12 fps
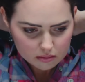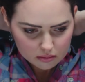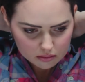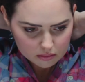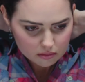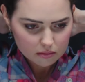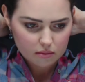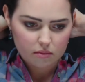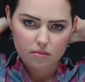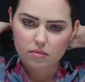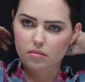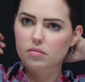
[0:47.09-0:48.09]

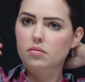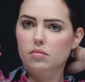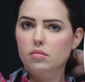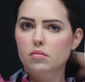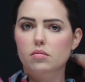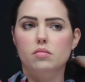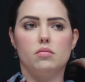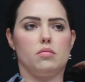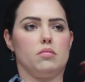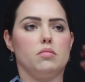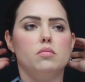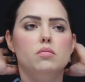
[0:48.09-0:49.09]

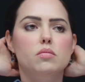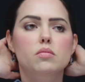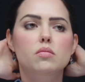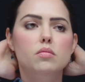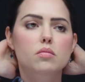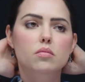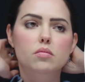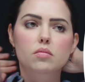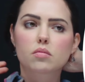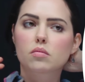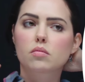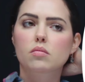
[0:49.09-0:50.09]

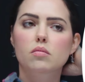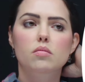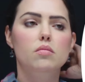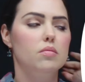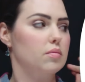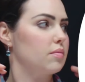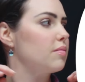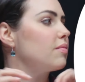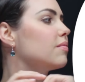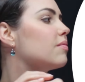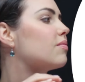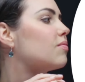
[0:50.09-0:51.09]

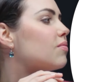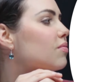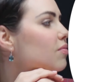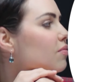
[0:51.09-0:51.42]
This person isn't speaking.